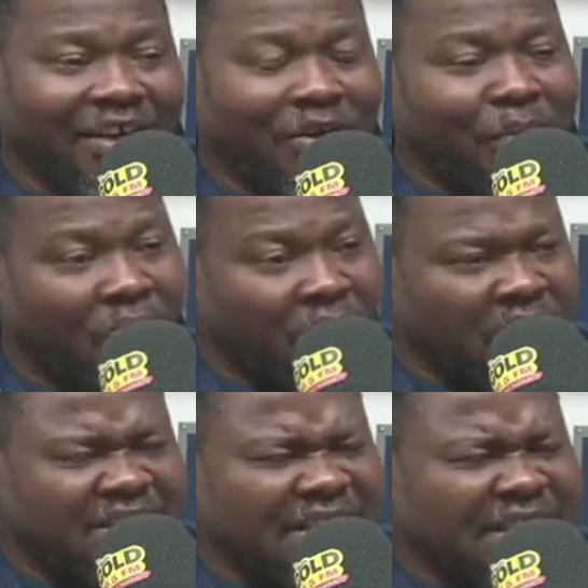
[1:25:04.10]

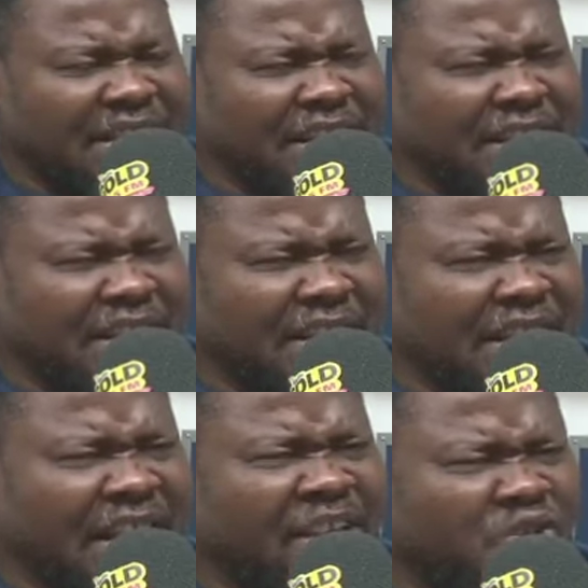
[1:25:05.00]
Because
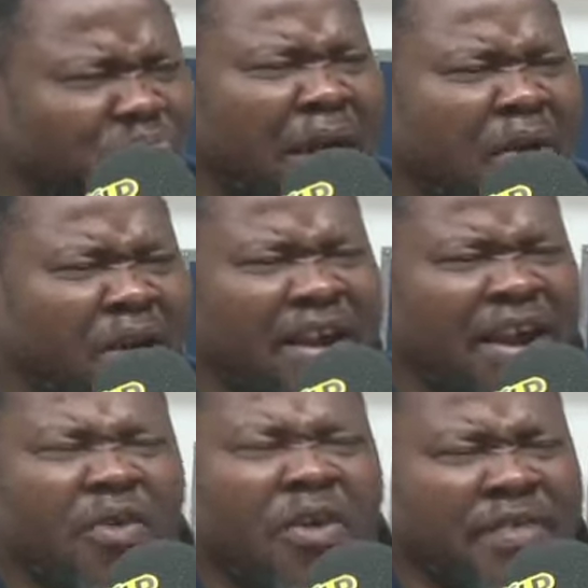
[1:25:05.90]
Ejuma
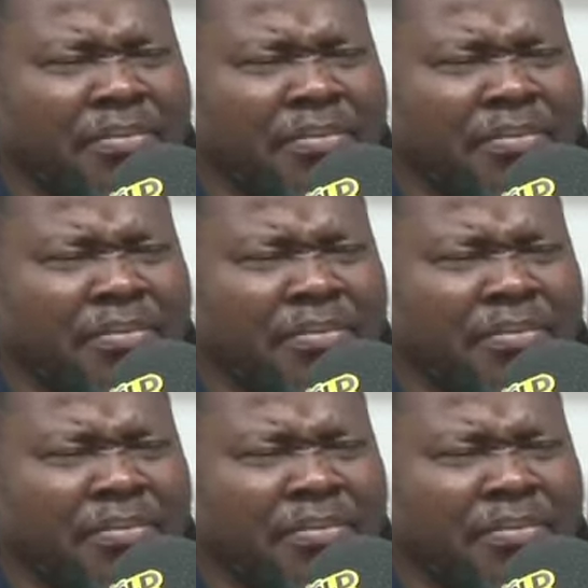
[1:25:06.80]
of them.